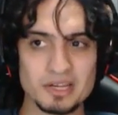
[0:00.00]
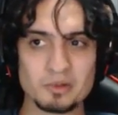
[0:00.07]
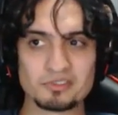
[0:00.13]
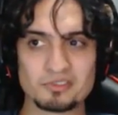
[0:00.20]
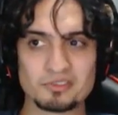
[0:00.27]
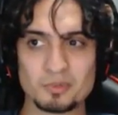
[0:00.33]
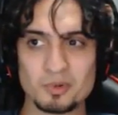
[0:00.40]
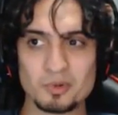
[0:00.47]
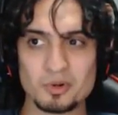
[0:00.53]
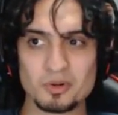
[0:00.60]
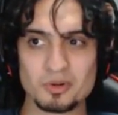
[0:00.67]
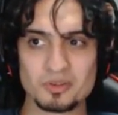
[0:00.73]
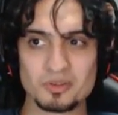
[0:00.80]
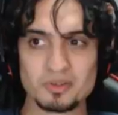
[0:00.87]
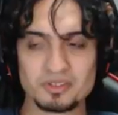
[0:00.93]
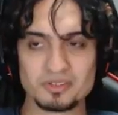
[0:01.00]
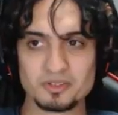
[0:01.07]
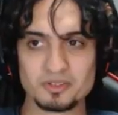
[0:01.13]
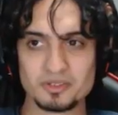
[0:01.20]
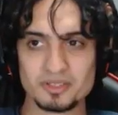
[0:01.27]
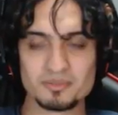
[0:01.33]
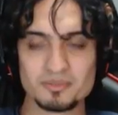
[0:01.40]
There's
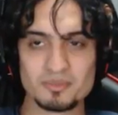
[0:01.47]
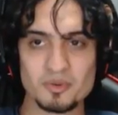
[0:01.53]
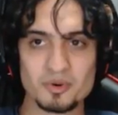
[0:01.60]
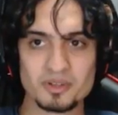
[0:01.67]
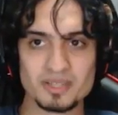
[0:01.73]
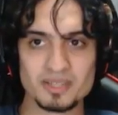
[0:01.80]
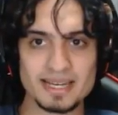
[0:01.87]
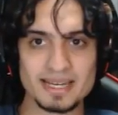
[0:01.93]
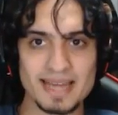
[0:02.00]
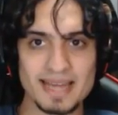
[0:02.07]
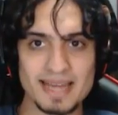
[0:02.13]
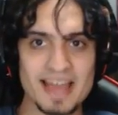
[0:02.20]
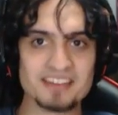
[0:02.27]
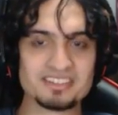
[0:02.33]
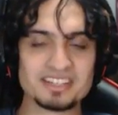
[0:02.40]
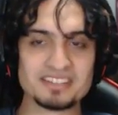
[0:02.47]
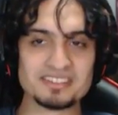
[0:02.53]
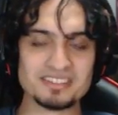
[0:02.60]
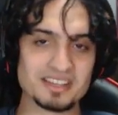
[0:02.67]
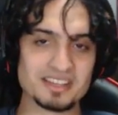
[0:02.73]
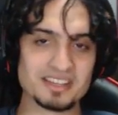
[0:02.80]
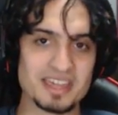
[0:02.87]
literally more like assets in
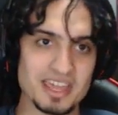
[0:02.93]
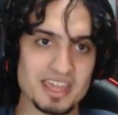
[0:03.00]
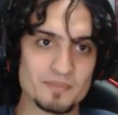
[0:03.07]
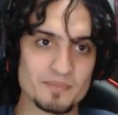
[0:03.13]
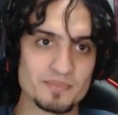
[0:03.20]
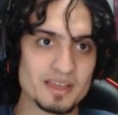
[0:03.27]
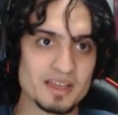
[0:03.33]
the game.